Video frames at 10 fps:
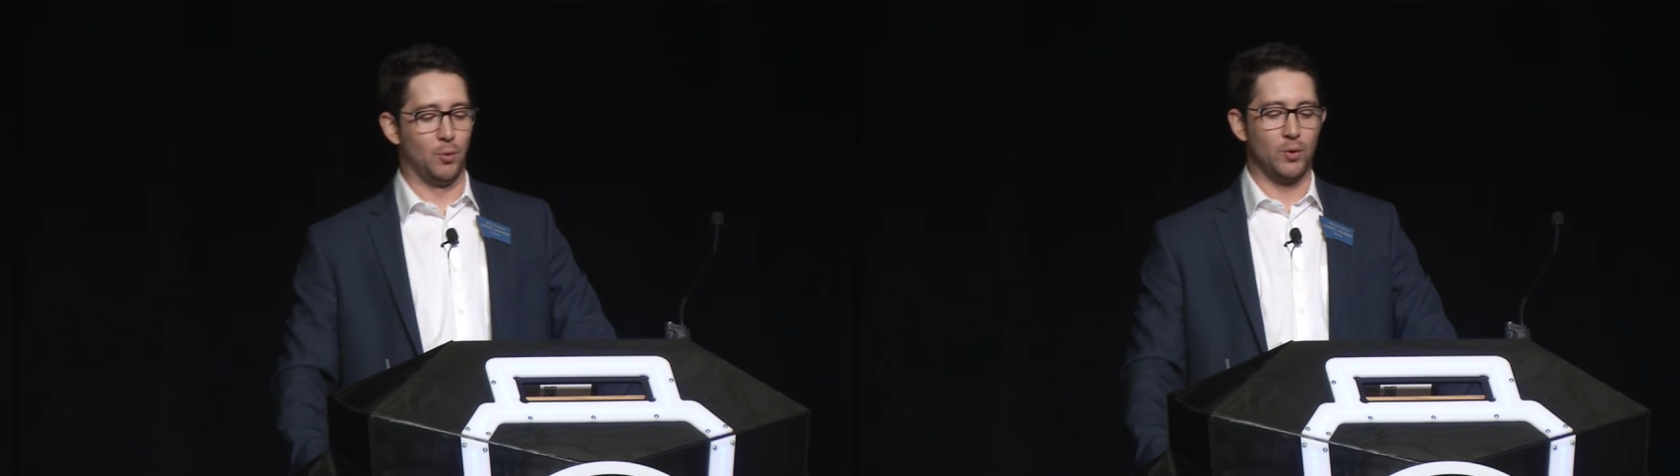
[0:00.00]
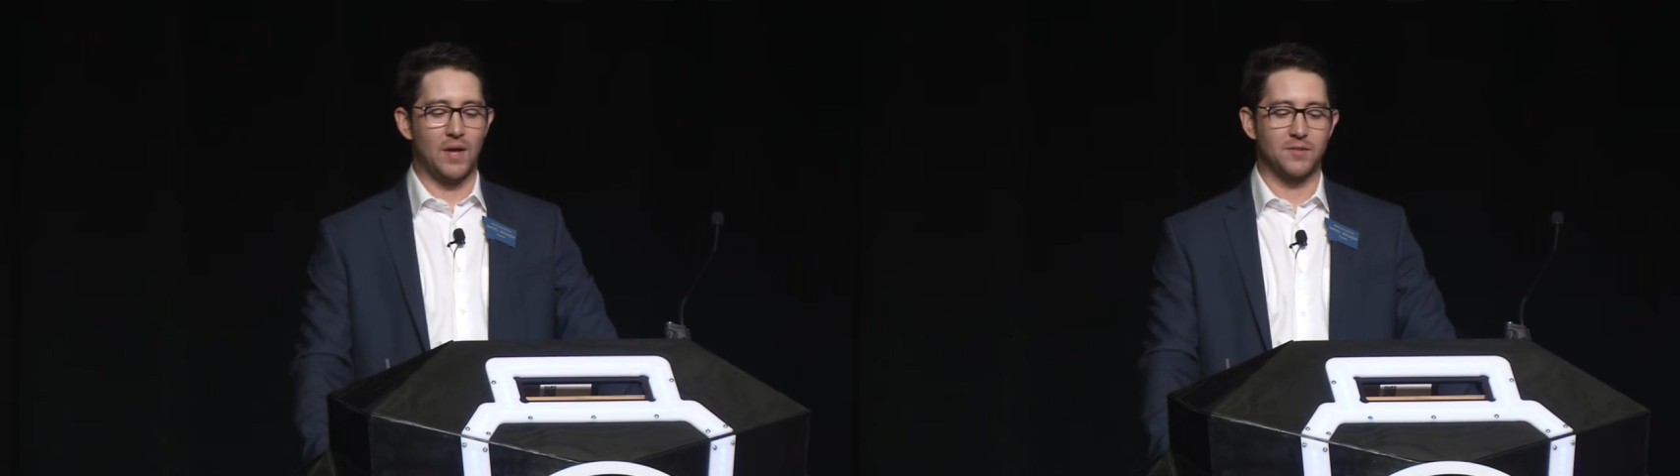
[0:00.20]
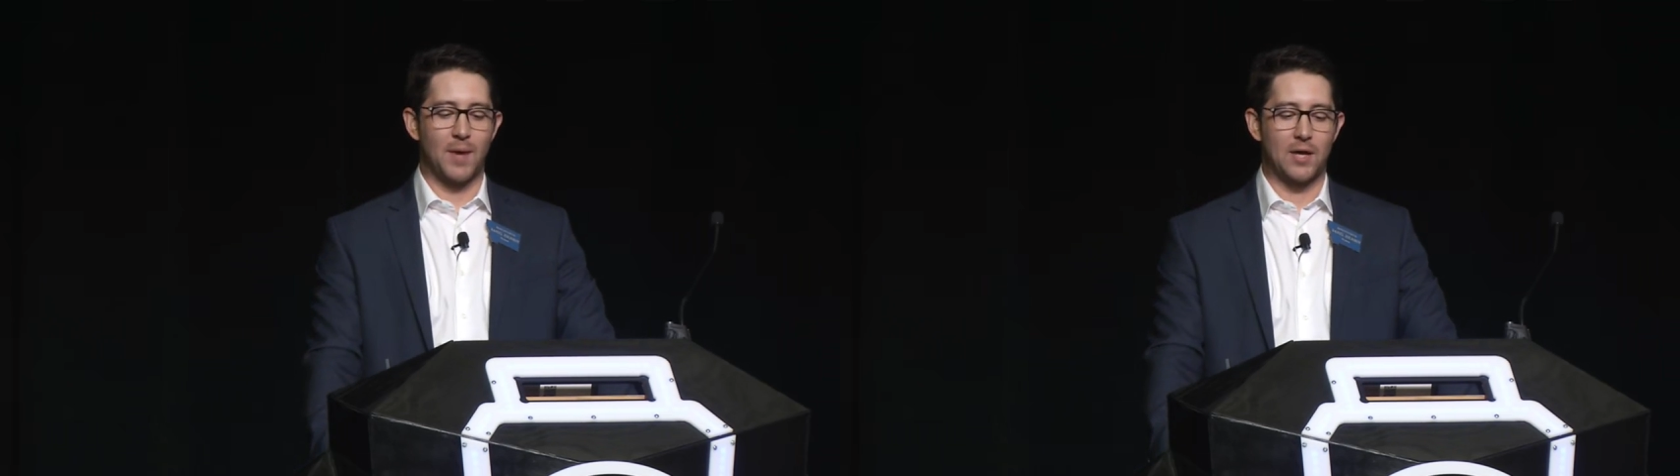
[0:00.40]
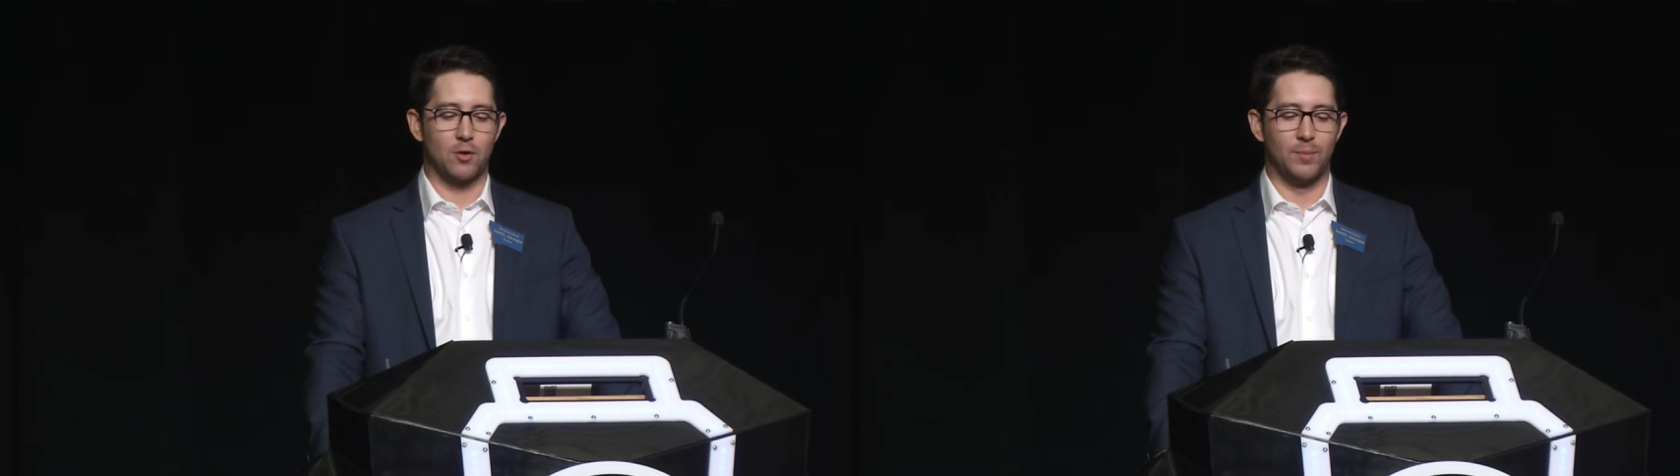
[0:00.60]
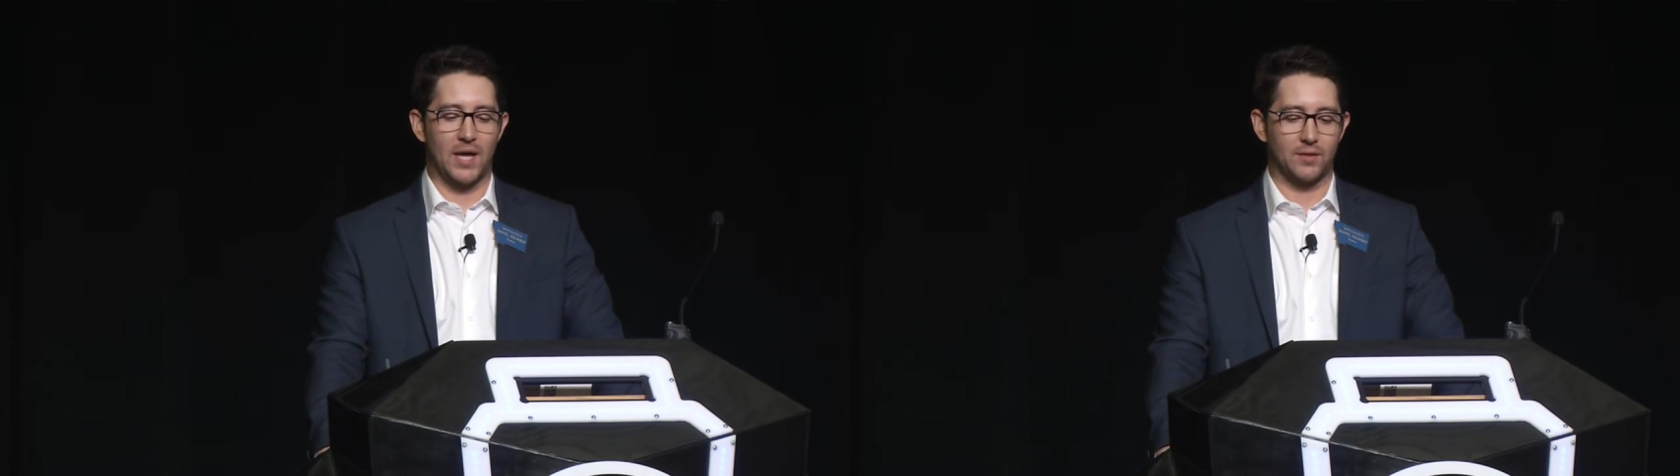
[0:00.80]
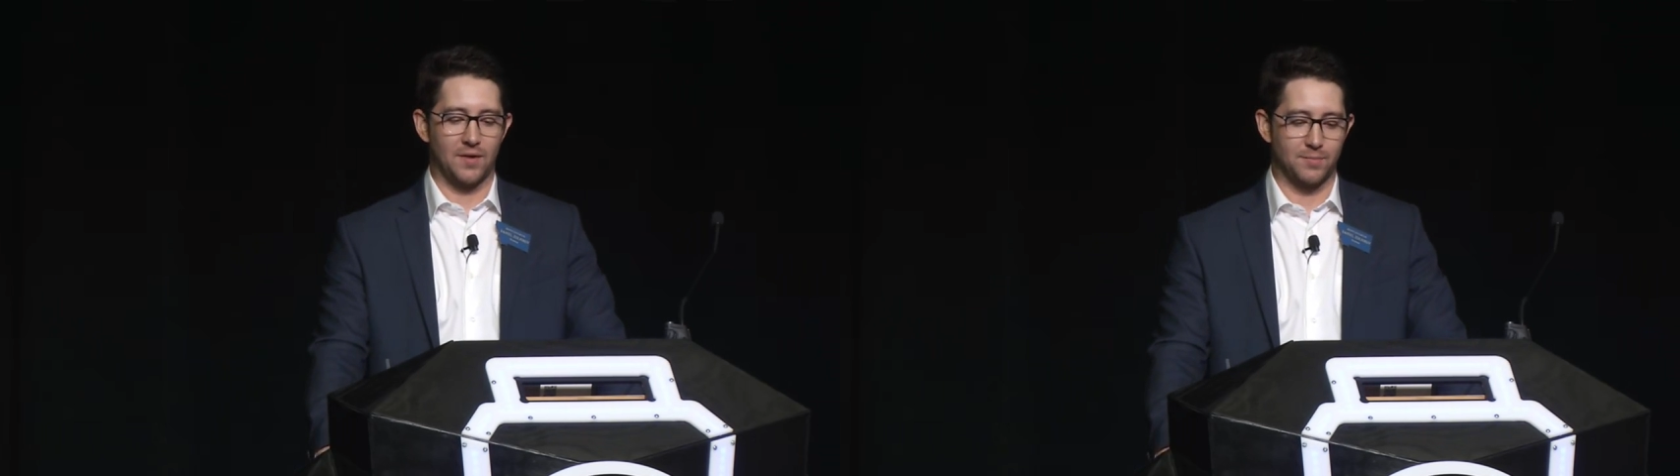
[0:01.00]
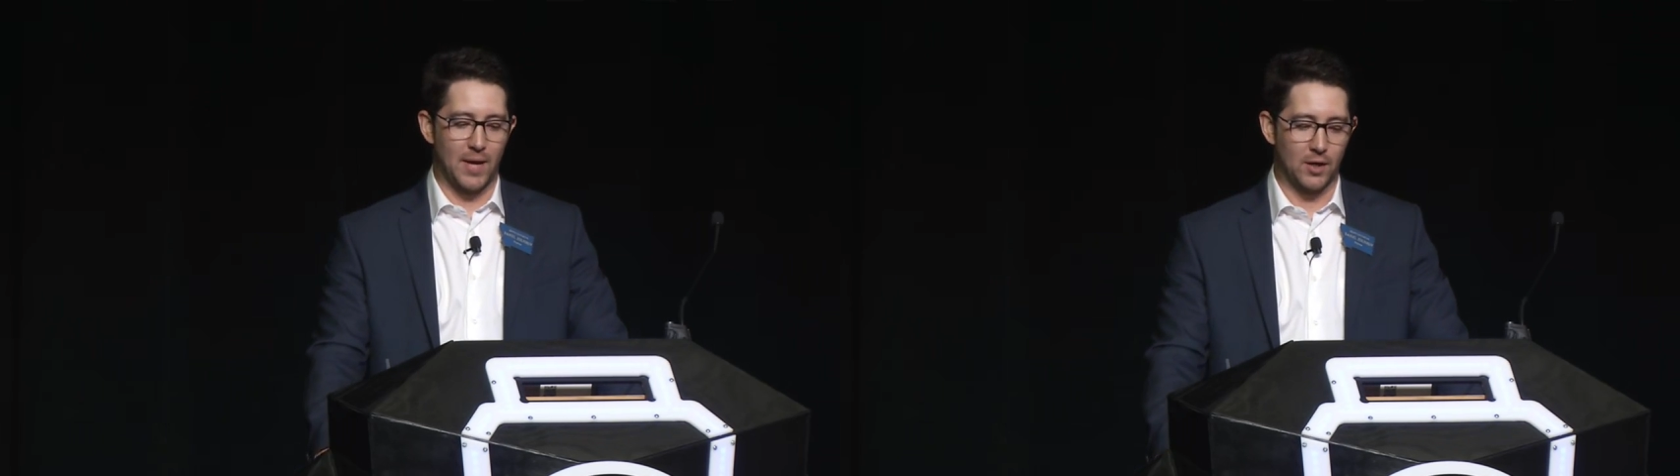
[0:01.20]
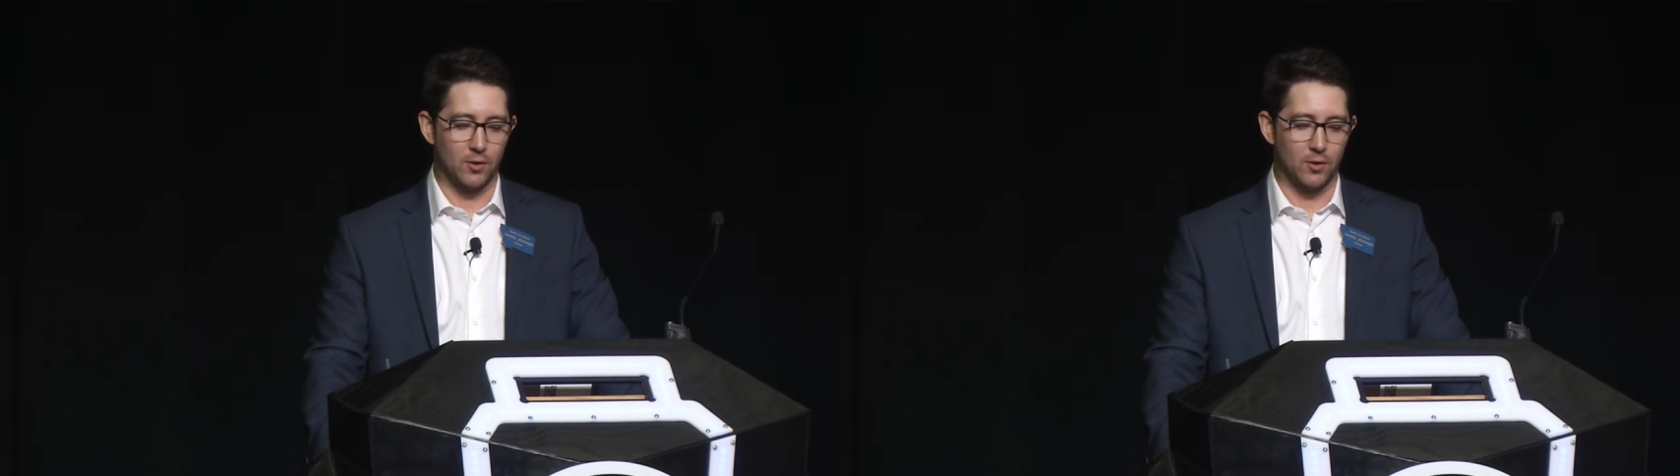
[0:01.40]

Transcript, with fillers: Blue Lives Matter and Black Lives